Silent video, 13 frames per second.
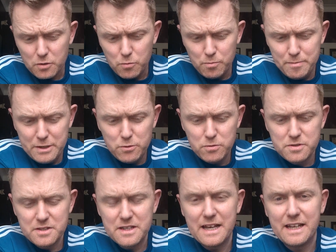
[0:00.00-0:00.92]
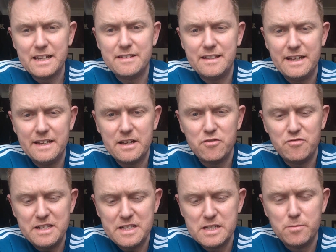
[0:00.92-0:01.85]
meals that contain a
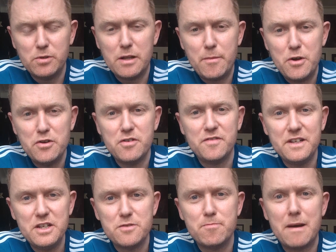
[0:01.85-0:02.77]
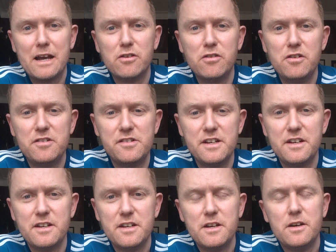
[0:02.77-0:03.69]
reasonable amount of each
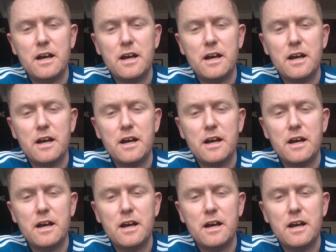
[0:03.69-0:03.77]
macronutrient,